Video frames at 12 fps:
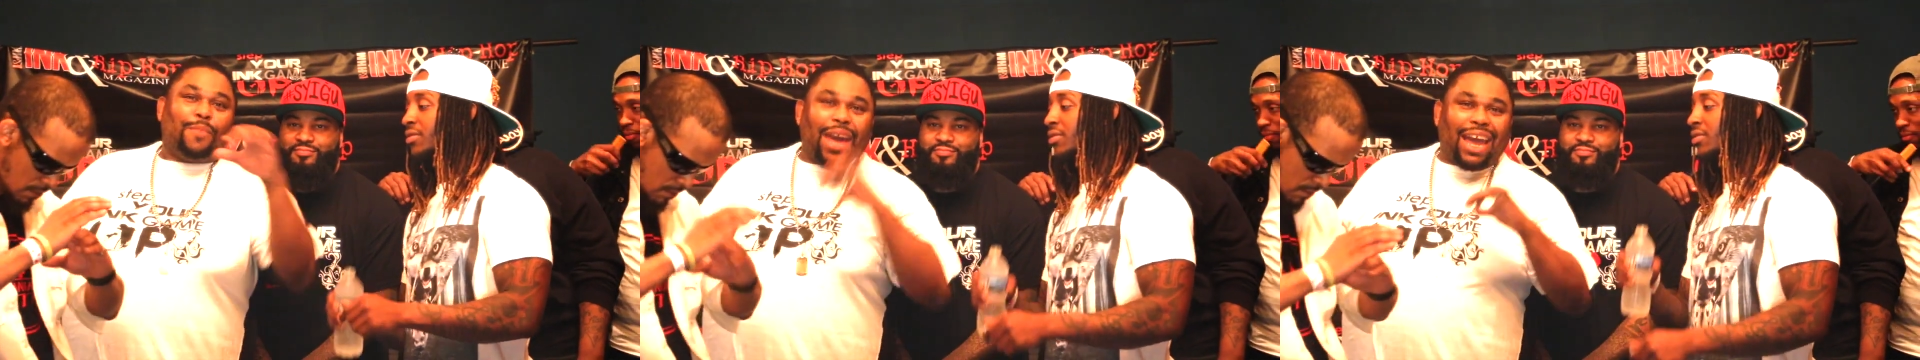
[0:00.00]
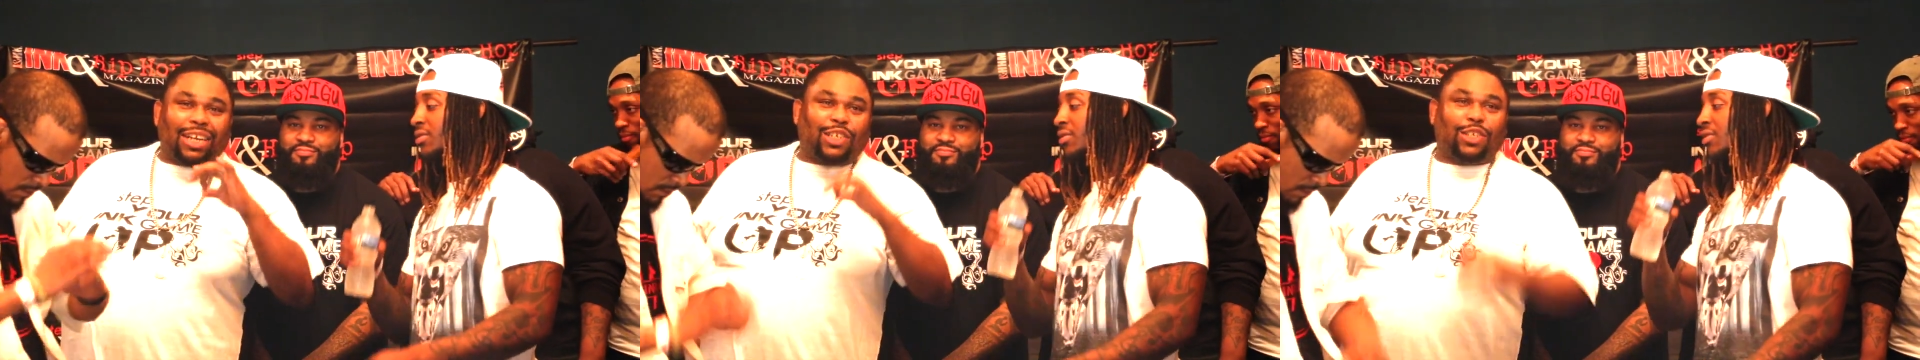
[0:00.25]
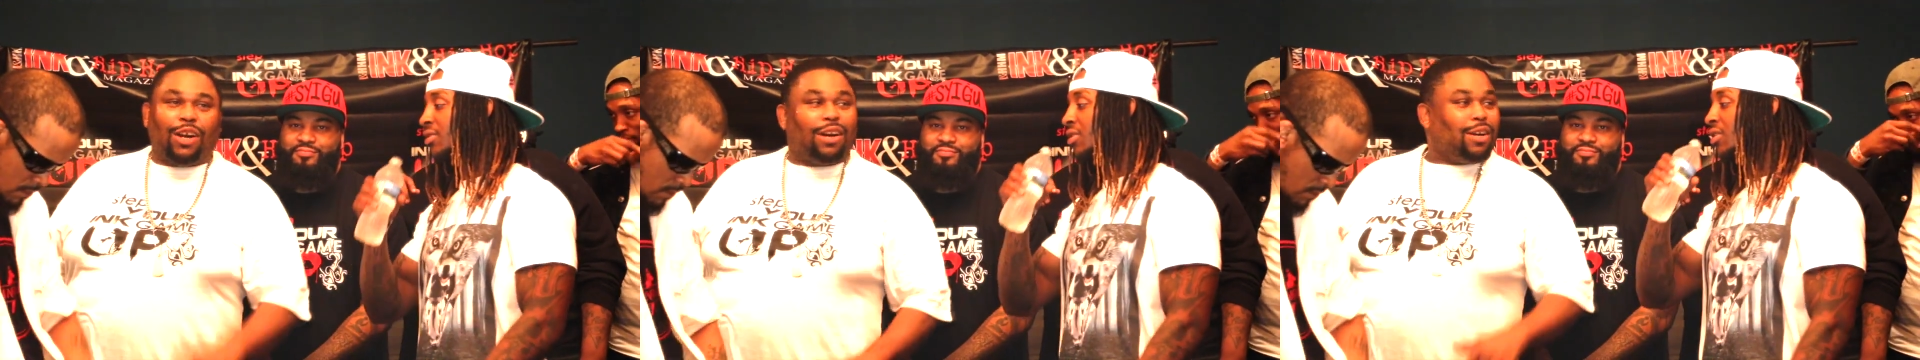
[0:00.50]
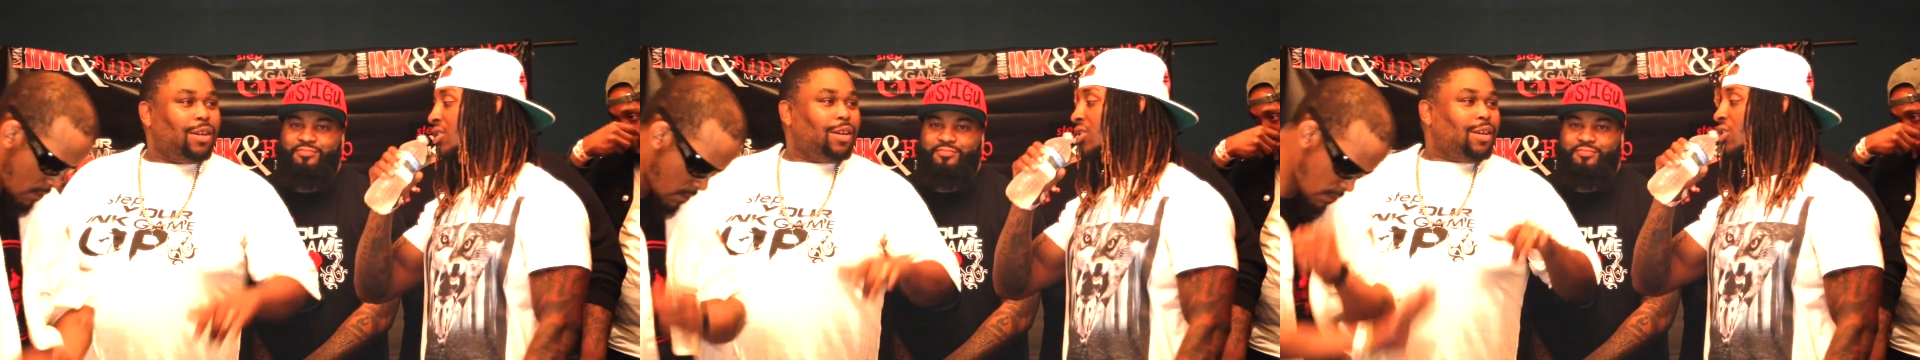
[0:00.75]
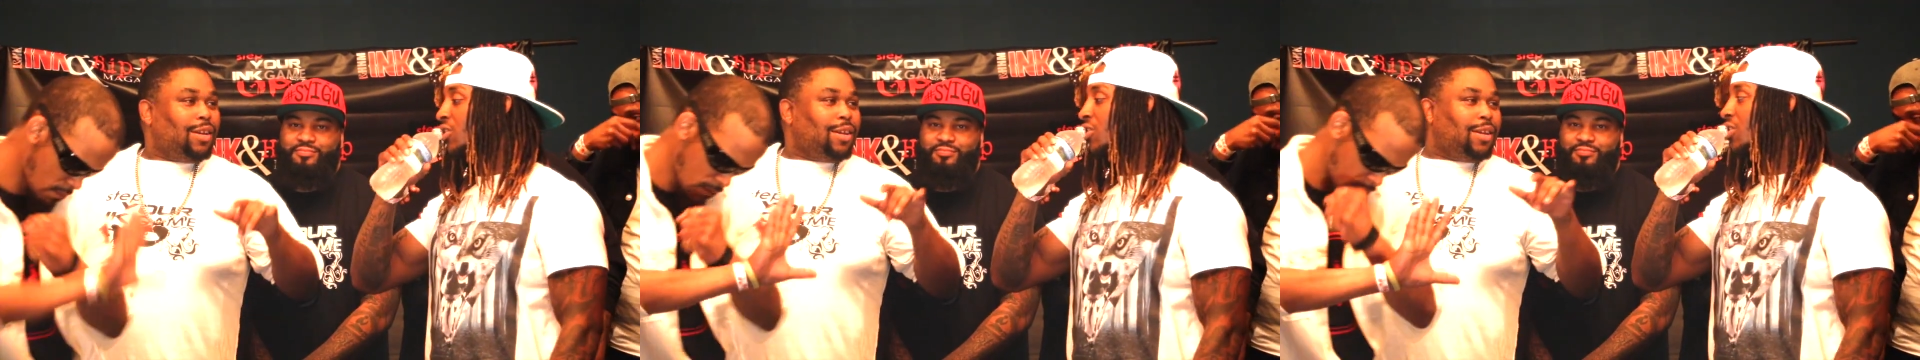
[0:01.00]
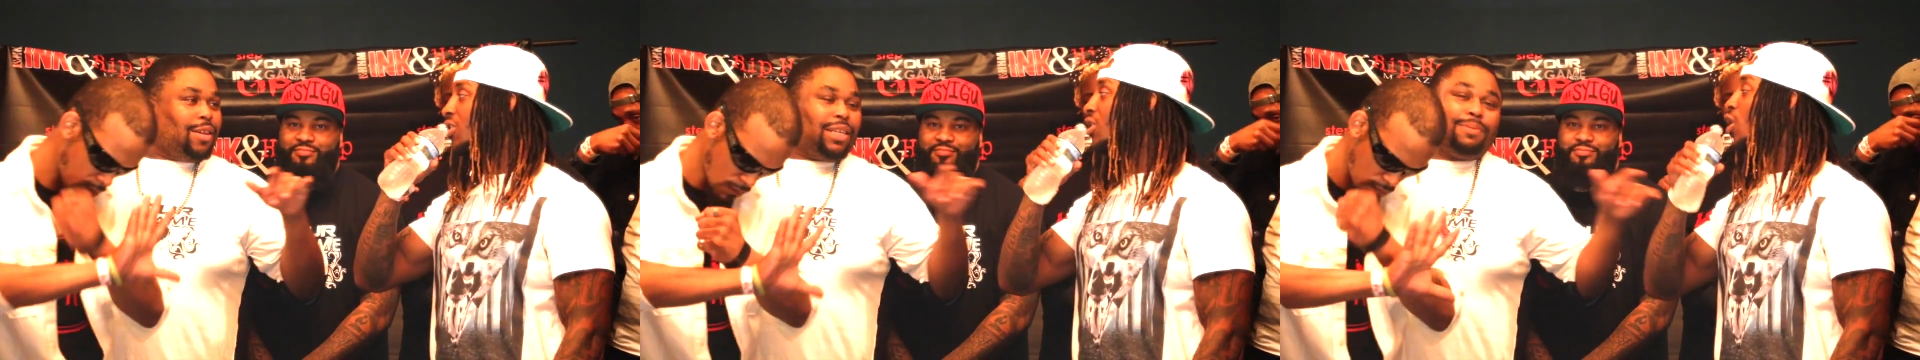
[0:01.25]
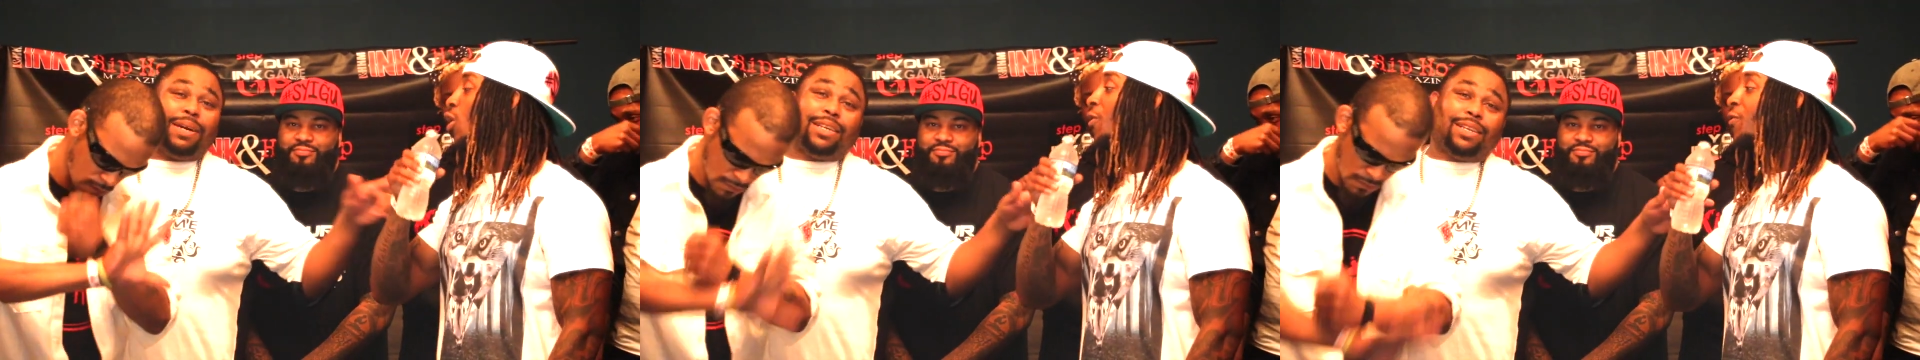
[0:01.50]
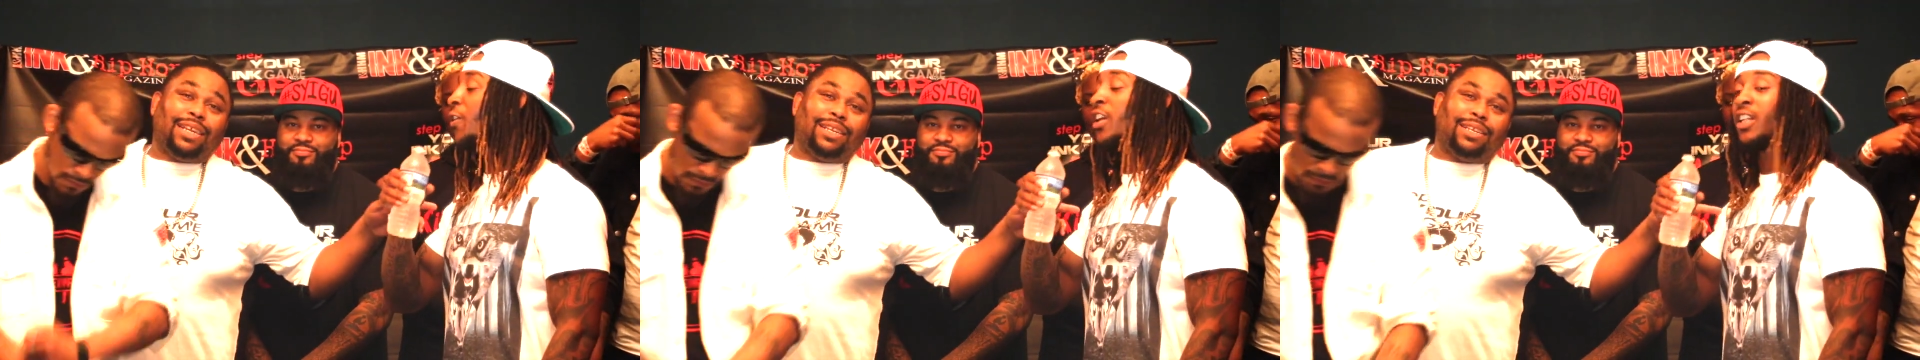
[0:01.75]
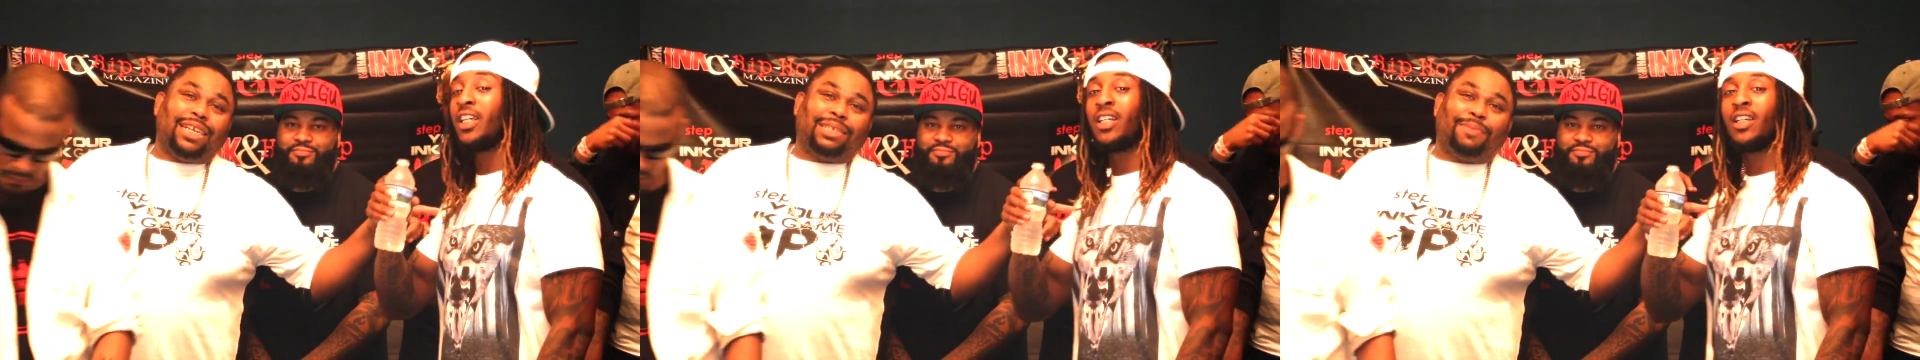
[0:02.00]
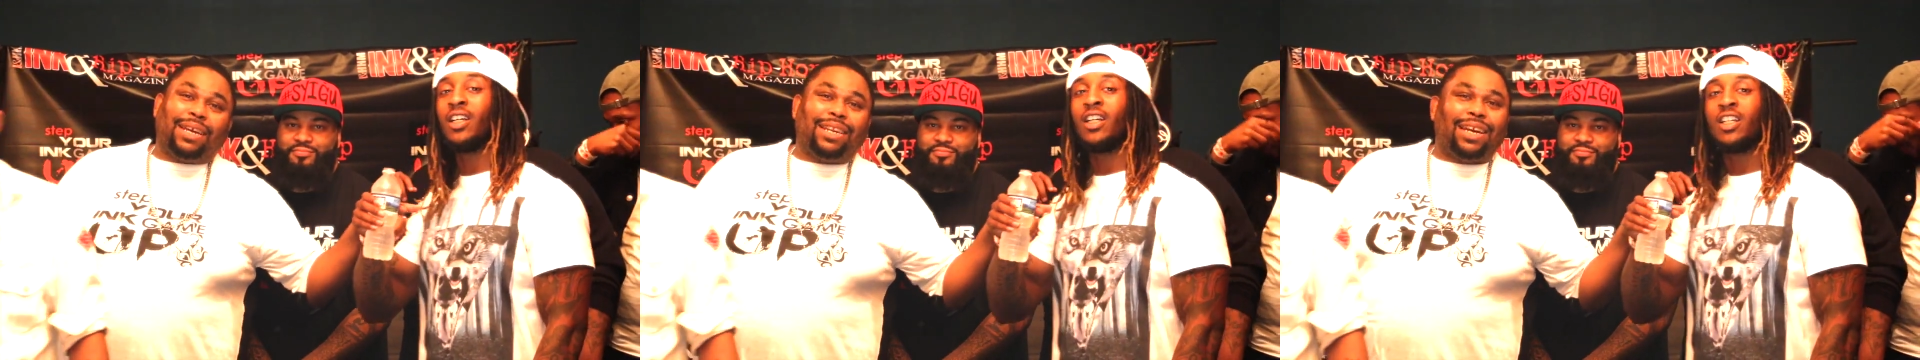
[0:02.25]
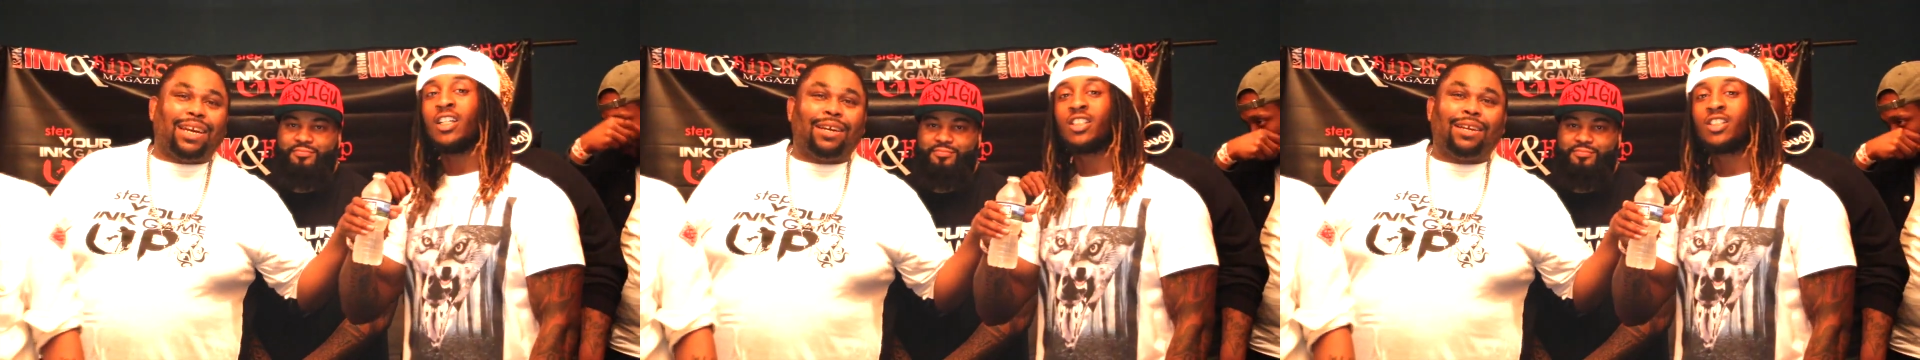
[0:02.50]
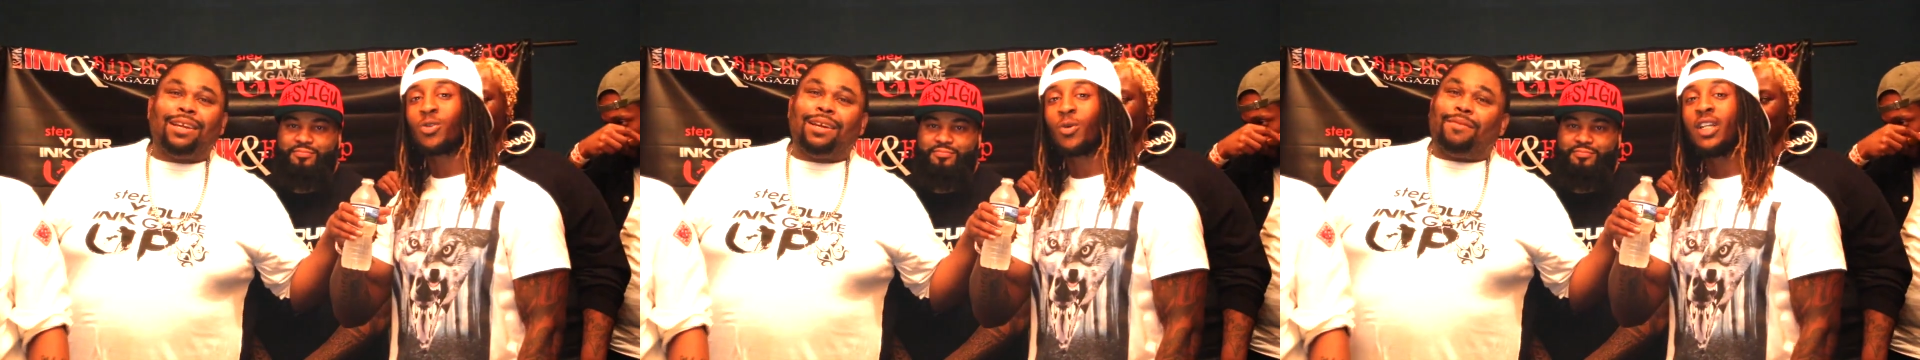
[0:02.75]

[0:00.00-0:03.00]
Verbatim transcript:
Speaker 1: Pass Jump. North Philly. This, my nigga.